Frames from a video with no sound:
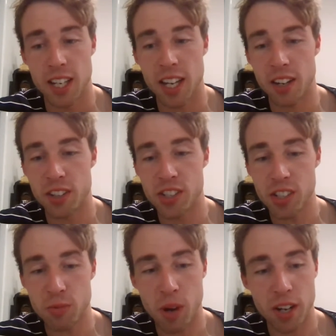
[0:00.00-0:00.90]
And I
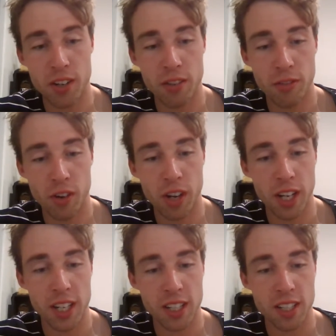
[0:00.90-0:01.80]
just wonder if
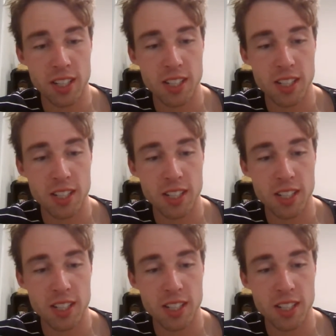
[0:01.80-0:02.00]
I